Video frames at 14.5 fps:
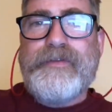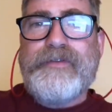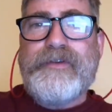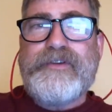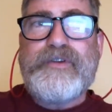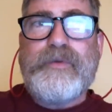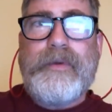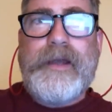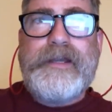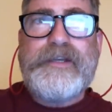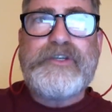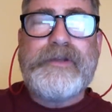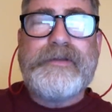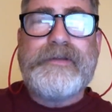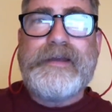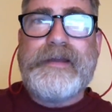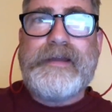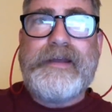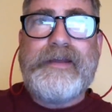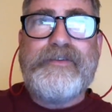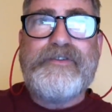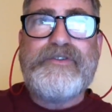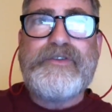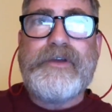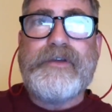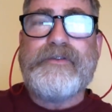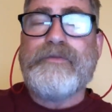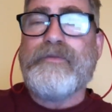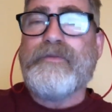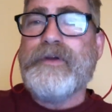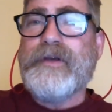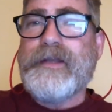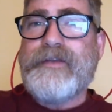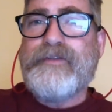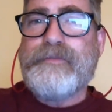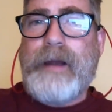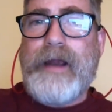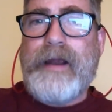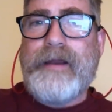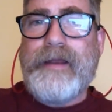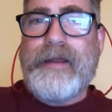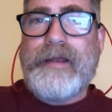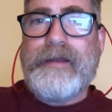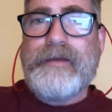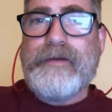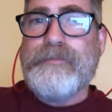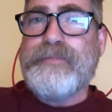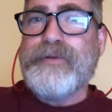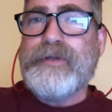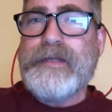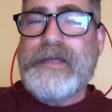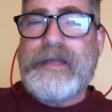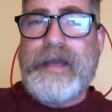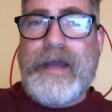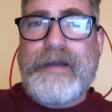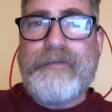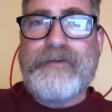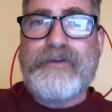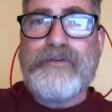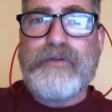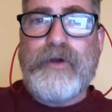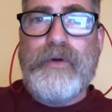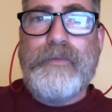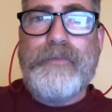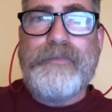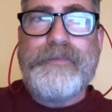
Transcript: a situation that is just really spiraling completely out of control.